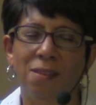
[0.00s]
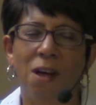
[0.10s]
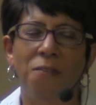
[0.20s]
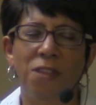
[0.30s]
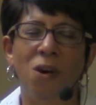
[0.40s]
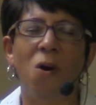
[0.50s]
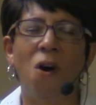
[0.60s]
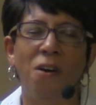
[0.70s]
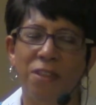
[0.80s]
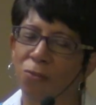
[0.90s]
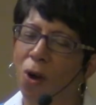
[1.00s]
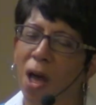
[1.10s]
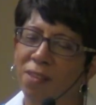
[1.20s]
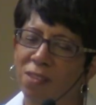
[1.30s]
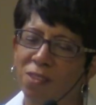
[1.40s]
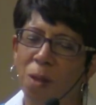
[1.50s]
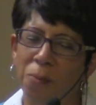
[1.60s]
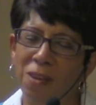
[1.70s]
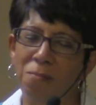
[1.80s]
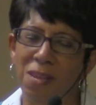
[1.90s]
of the awe that rises
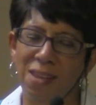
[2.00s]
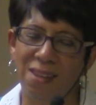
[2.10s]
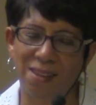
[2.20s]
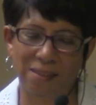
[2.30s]
up in me